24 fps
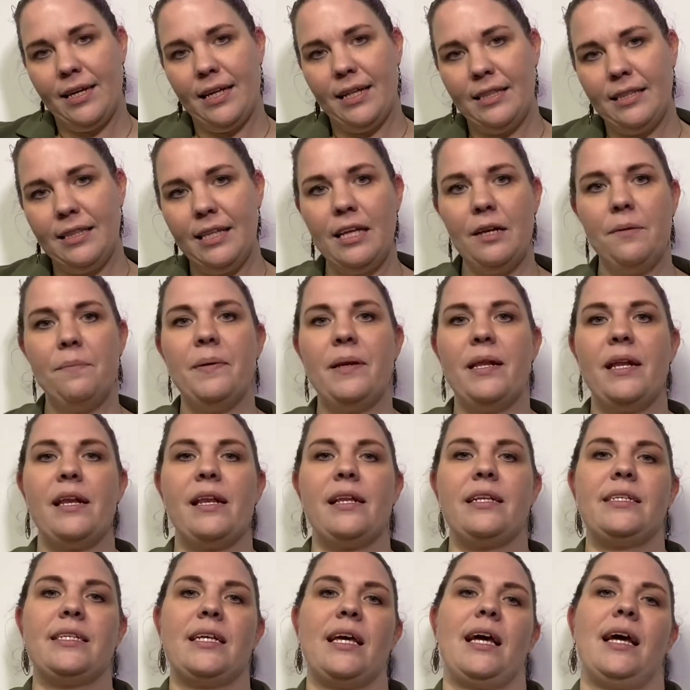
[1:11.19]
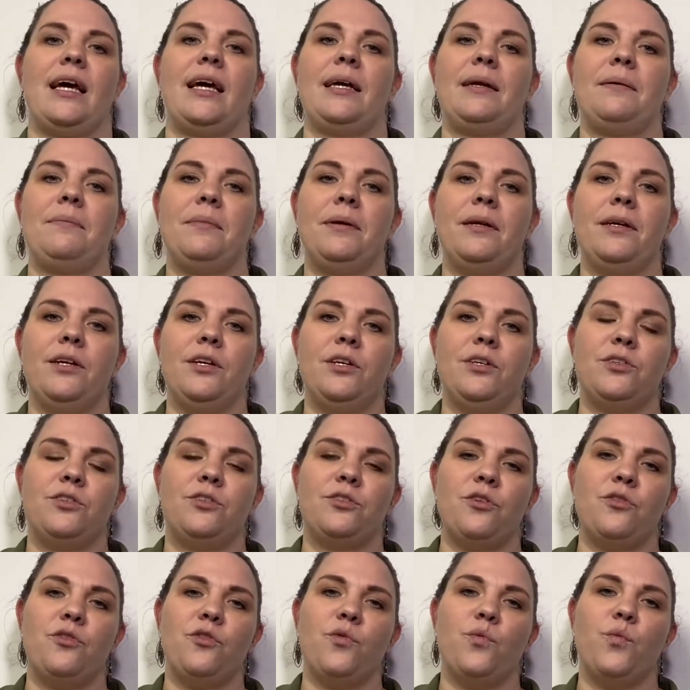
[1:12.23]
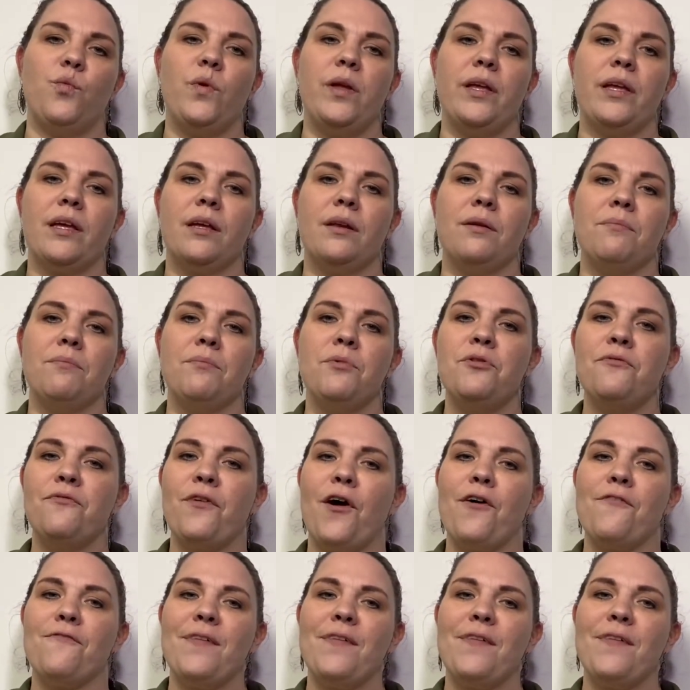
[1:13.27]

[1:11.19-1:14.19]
a little bit at a time so that we can move our